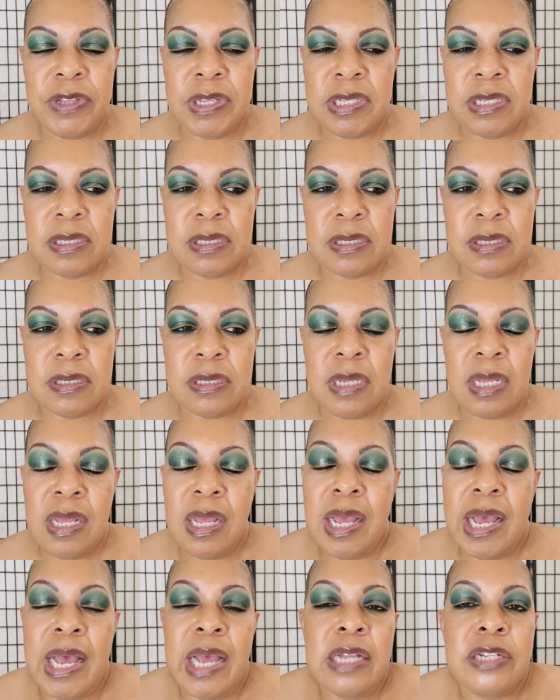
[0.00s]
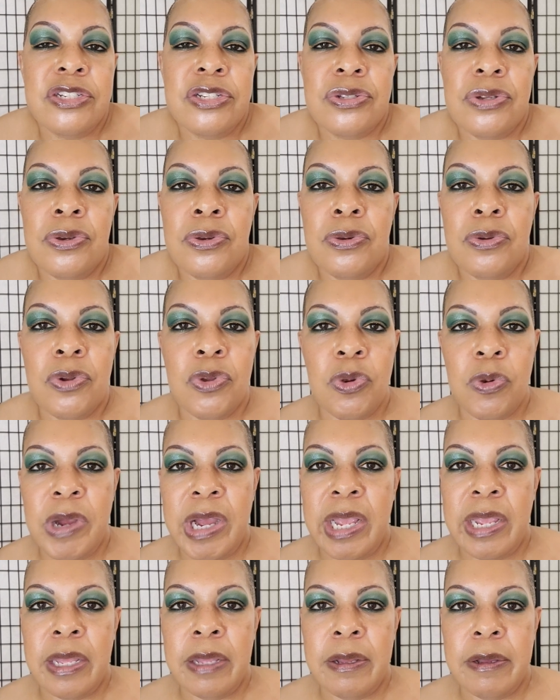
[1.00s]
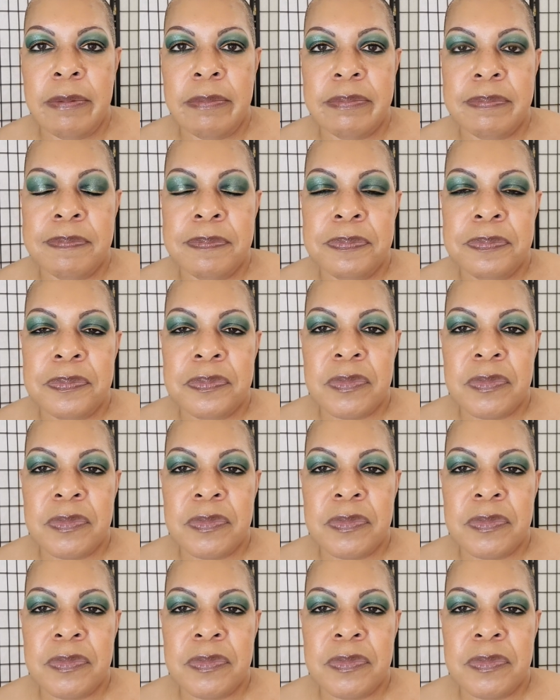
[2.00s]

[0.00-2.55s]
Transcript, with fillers: is I just own who I am.